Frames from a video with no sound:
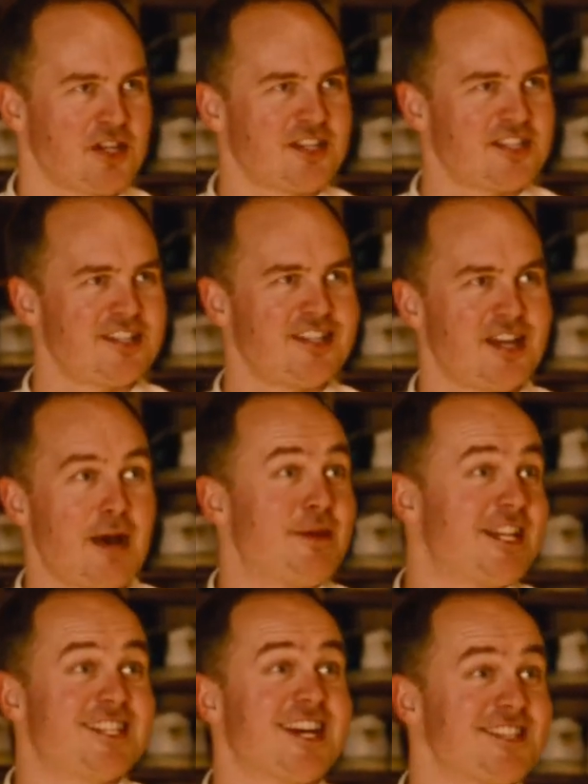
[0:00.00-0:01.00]
I
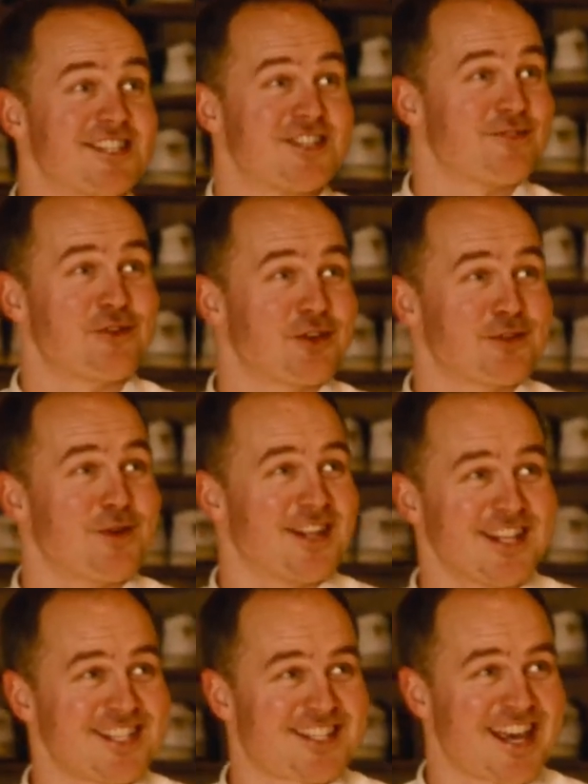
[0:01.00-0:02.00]
mean, it doesn't, you've already won
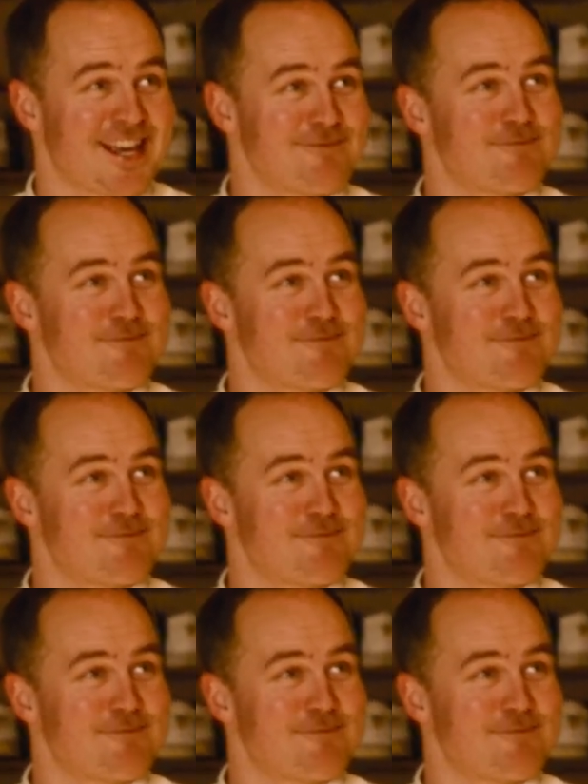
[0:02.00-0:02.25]
this game,